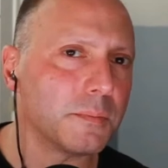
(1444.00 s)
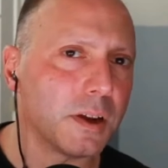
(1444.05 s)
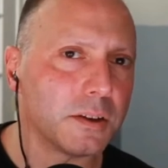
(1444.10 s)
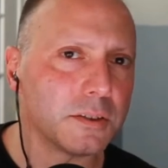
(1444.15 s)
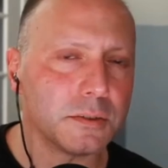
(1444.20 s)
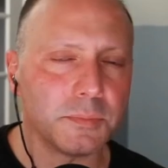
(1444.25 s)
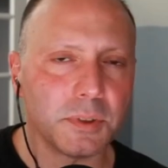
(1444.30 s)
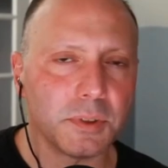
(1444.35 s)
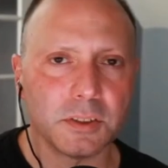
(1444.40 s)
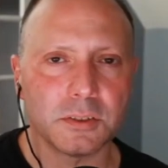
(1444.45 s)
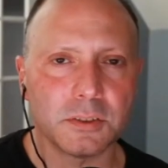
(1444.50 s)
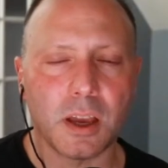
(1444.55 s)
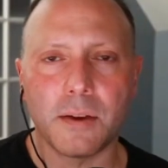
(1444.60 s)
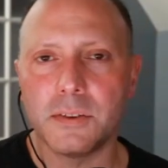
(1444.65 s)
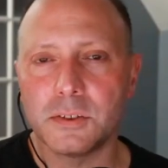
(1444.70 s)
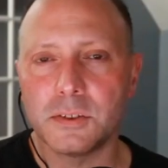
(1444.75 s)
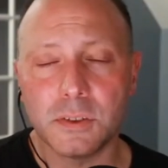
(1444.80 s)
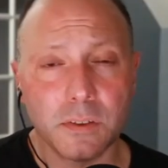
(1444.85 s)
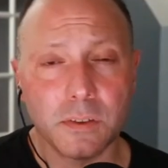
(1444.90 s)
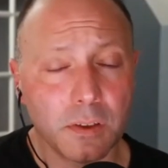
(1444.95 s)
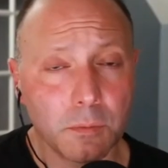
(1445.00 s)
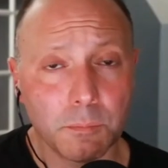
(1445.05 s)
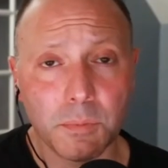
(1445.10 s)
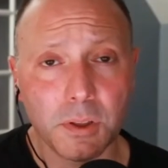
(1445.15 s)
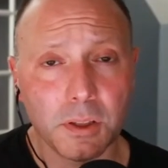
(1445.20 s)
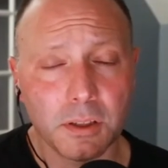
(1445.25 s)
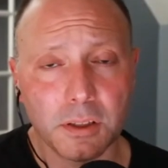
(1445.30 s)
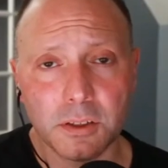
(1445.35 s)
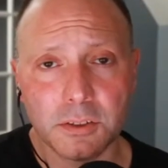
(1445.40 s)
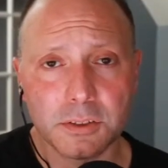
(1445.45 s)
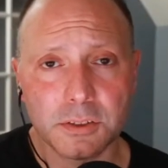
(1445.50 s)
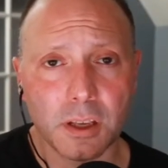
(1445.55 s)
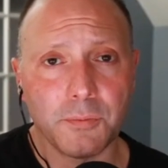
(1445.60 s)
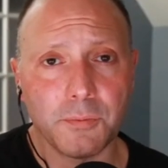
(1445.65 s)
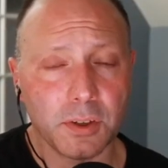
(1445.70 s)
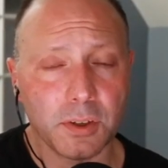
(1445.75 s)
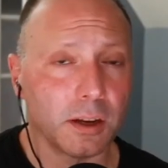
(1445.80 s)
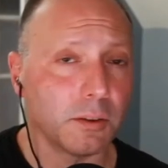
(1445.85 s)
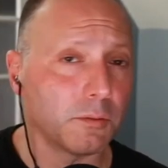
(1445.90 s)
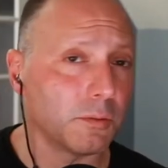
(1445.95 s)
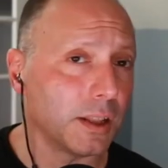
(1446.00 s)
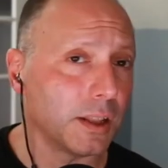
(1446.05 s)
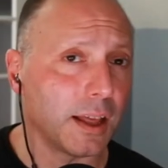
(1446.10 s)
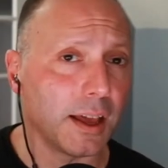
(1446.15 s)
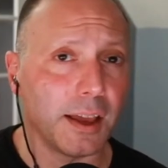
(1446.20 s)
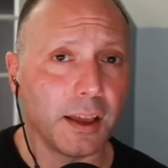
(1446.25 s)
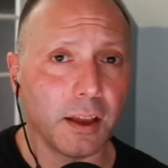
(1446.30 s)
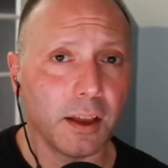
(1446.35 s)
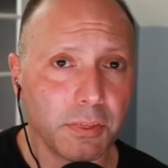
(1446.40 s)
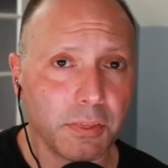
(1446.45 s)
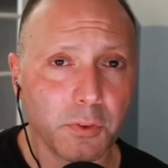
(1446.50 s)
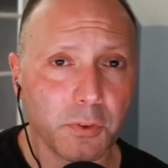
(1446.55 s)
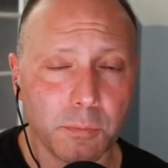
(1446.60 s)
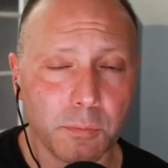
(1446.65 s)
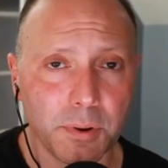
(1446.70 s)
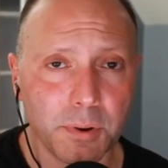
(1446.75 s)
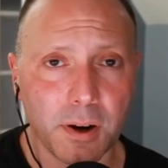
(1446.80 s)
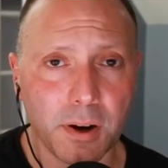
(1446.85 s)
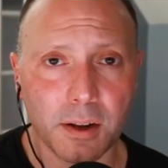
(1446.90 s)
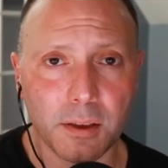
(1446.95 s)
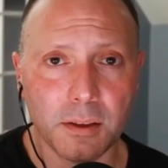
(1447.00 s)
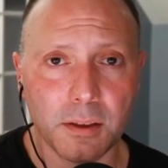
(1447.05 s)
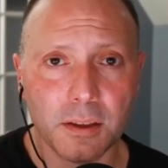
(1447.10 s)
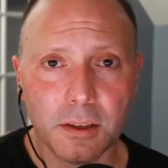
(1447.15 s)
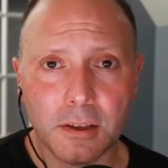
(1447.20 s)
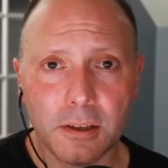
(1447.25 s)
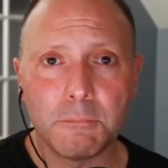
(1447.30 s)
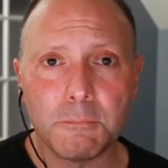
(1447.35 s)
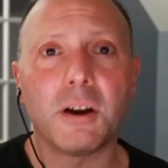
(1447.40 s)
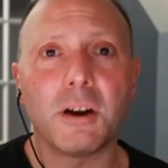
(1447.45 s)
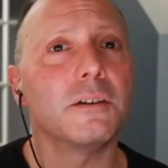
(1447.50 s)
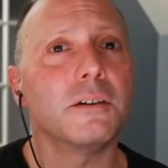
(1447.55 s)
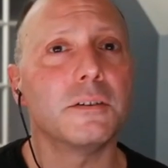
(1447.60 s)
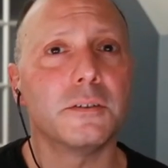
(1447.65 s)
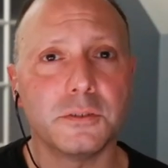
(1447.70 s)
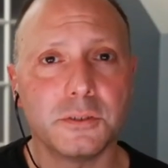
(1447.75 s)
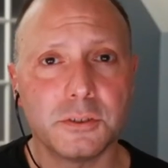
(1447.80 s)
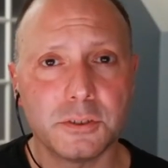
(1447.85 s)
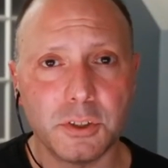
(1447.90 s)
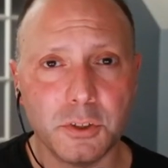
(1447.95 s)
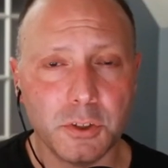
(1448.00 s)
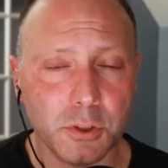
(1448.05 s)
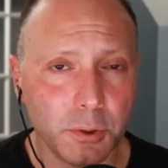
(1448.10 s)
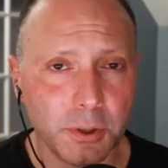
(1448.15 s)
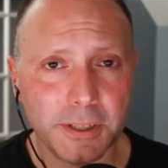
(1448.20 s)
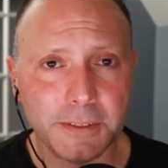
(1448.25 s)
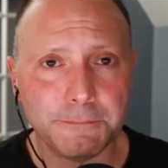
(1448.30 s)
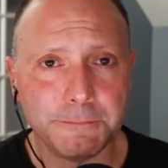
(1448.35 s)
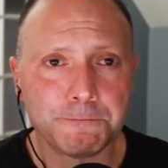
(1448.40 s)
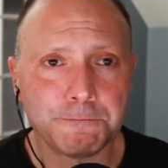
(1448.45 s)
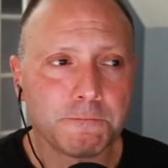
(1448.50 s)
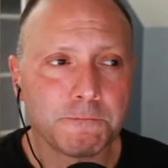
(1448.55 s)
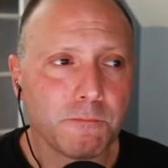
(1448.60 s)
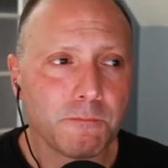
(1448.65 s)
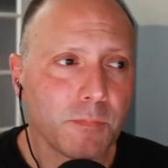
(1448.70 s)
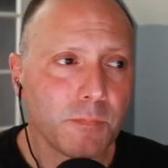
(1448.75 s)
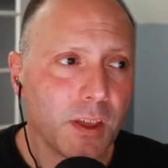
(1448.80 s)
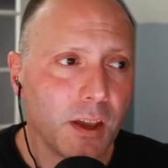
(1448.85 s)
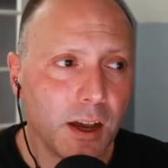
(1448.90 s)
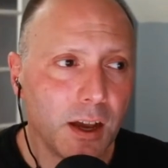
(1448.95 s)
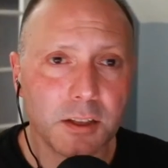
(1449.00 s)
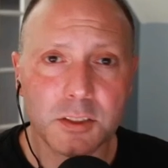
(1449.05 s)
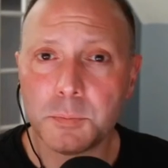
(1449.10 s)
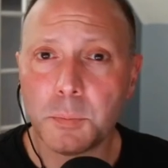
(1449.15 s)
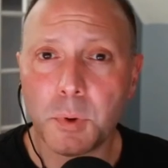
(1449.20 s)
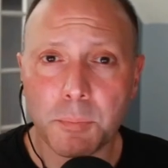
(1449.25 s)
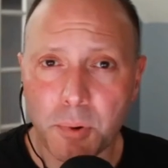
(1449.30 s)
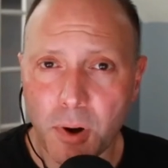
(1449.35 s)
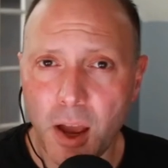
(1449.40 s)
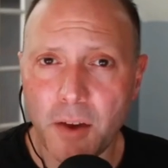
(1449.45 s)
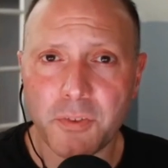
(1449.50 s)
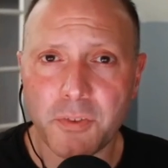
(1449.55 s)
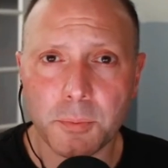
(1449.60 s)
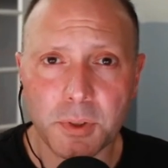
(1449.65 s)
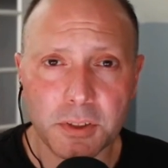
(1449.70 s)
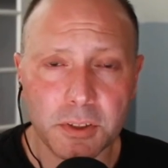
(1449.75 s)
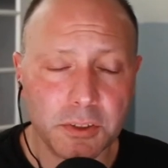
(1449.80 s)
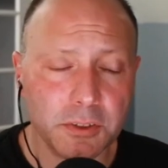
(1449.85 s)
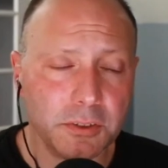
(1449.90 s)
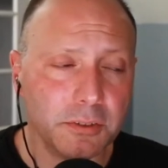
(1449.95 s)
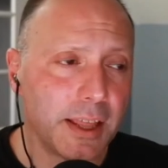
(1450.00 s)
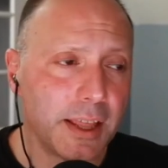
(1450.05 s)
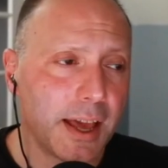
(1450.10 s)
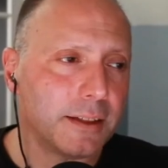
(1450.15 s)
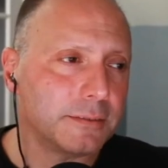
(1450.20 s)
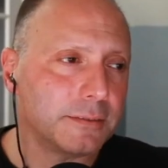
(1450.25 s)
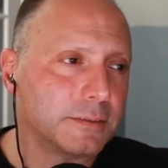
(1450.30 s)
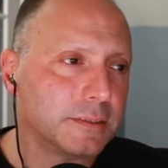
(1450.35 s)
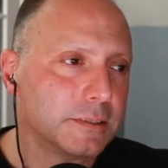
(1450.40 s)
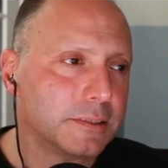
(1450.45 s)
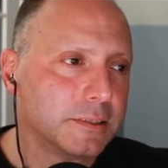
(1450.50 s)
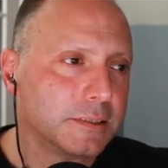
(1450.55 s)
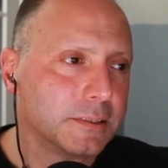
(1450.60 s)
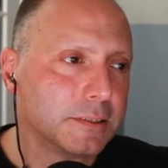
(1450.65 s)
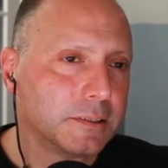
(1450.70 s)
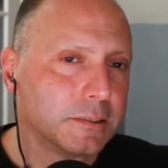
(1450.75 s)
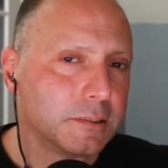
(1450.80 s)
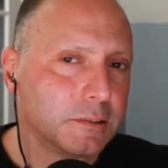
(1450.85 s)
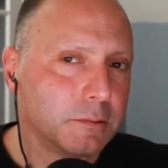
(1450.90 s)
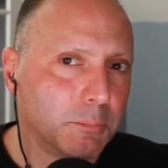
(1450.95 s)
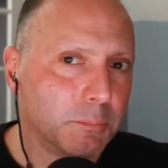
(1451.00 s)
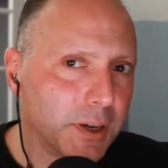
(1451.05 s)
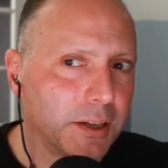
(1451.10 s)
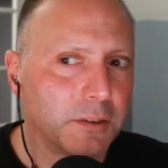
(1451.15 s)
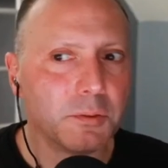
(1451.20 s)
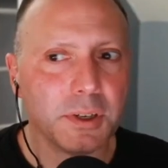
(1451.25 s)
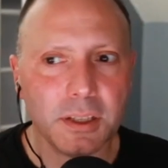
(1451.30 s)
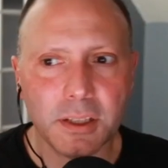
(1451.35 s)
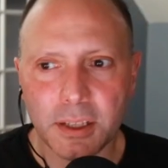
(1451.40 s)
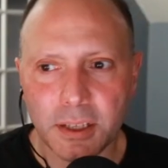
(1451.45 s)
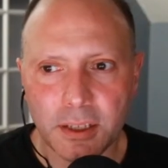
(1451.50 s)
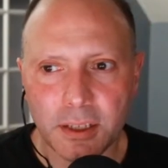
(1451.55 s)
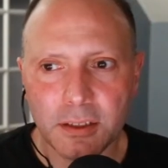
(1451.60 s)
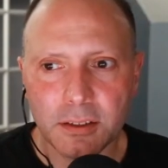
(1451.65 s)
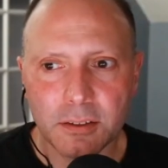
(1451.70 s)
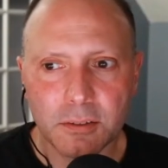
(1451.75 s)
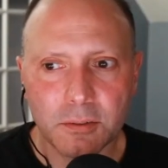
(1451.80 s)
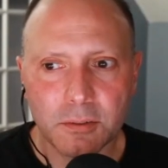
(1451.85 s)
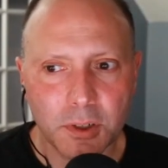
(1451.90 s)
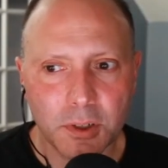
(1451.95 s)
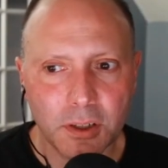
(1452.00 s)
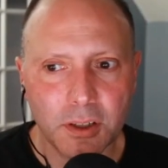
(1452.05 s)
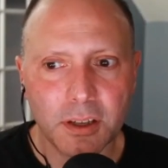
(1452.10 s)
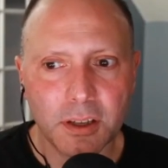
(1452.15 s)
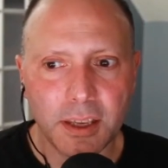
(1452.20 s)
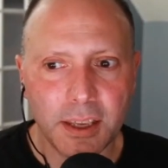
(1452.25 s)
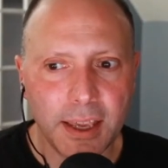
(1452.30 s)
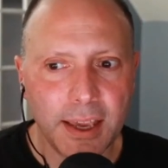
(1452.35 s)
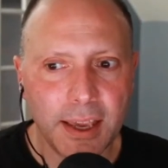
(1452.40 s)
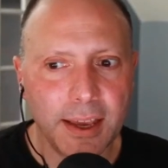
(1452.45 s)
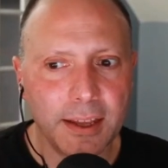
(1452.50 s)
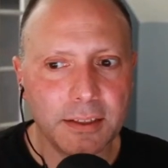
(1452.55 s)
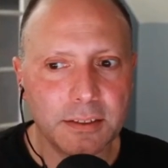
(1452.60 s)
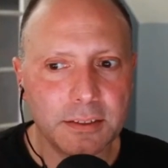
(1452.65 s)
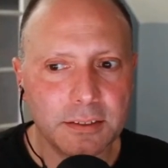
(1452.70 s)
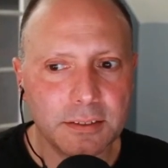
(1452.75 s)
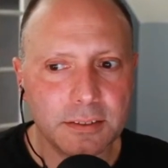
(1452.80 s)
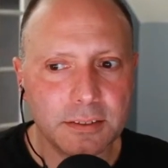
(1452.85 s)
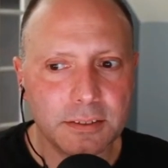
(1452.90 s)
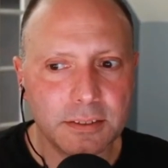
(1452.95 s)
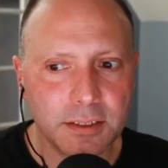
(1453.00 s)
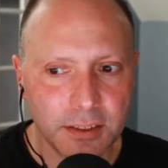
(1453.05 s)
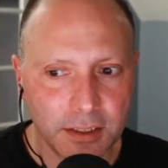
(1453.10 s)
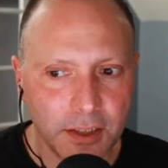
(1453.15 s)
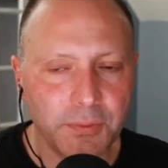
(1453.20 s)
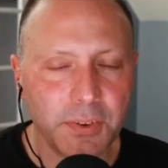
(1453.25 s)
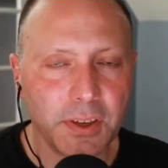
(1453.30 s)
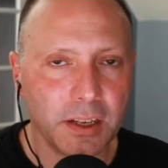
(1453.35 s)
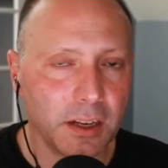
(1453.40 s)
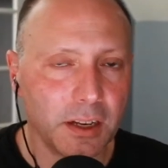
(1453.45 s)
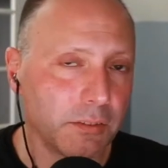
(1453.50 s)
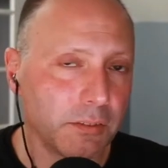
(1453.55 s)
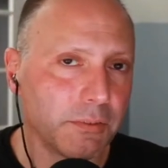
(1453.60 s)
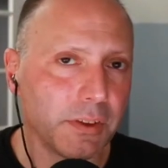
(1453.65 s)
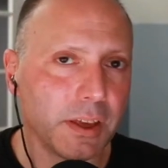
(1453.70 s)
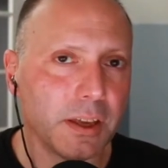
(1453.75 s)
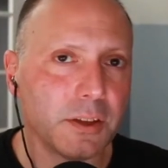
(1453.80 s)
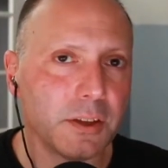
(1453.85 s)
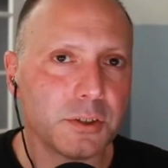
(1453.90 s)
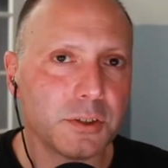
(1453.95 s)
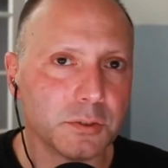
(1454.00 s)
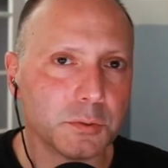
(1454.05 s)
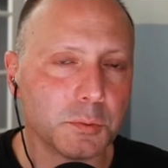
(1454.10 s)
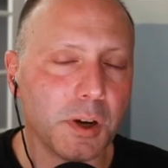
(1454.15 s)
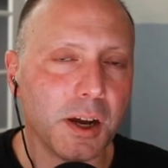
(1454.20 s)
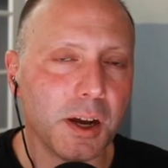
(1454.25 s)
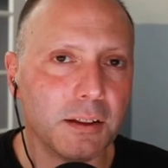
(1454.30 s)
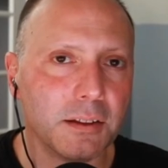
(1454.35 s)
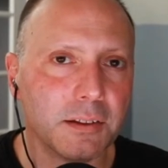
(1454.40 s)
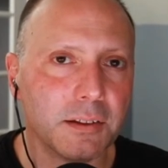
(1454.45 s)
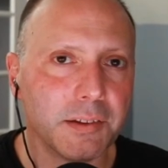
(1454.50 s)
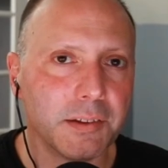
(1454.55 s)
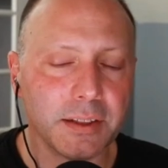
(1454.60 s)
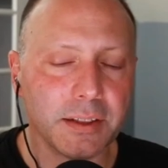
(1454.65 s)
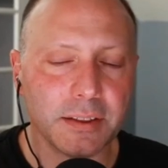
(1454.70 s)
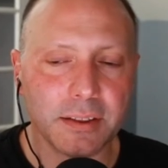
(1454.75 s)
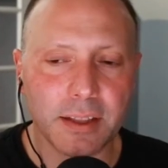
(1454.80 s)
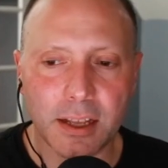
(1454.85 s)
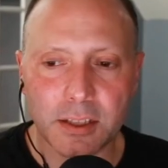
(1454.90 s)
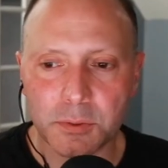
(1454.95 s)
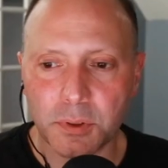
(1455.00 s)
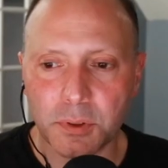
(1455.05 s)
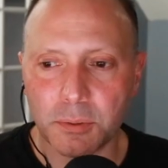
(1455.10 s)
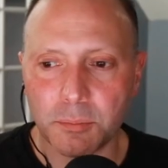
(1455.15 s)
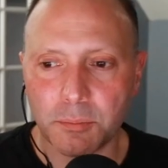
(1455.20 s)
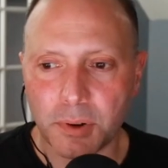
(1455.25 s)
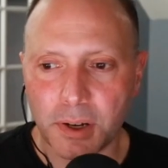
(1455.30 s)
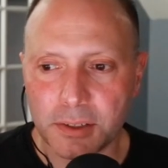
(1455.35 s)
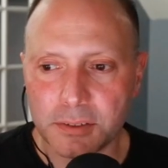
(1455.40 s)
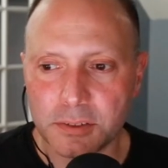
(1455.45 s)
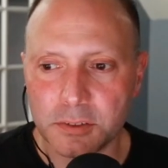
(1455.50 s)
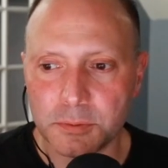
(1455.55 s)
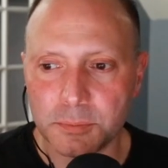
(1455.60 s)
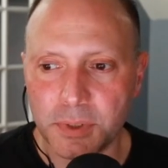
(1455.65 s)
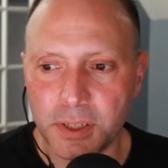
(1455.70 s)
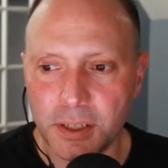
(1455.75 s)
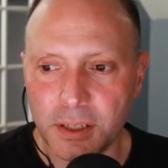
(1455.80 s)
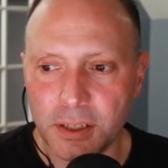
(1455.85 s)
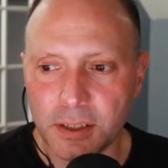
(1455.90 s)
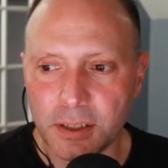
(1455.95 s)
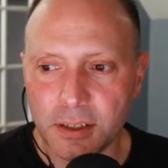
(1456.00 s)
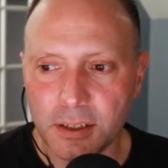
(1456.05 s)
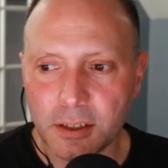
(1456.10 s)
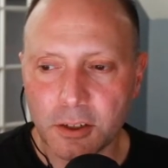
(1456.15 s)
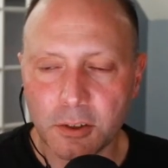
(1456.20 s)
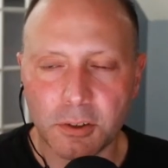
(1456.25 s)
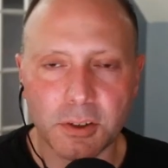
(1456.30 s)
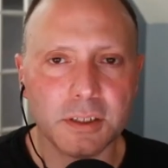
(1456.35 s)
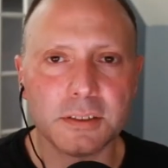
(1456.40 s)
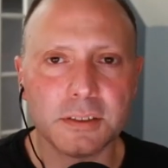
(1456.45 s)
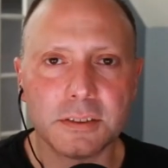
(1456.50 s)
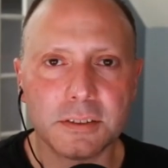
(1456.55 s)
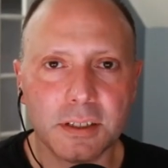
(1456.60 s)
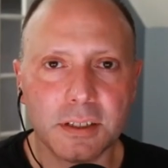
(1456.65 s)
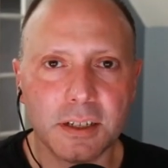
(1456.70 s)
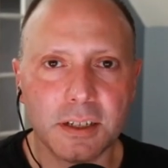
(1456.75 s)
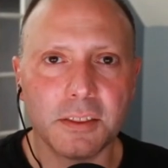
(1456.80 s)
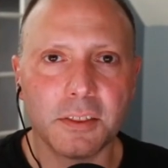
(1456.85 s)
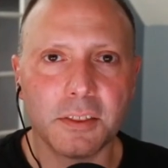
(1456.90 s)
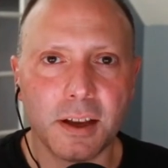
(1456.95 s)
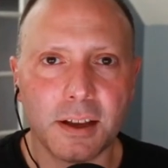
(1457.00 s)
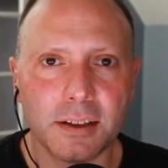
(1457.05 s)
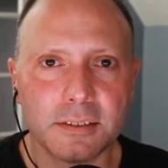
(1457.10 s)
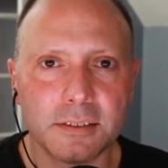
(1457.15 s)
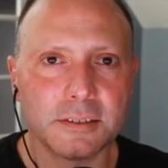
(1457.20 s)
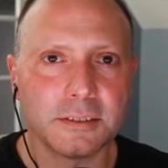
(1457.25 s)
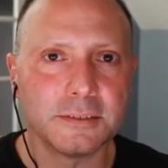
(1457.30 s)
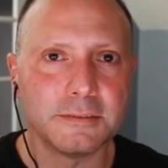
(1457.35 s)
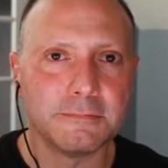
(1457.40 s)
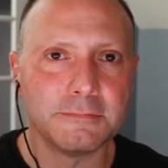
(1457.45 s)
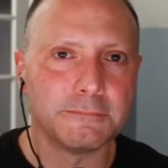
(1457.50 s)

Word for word: margin, because obviously you can build it yourself. You're not relying on third party partners to do it. Uh, it's more profitable to do that. But really, we're looking at significant innovation as well. And that's what impresses me. Chris, any thoughts?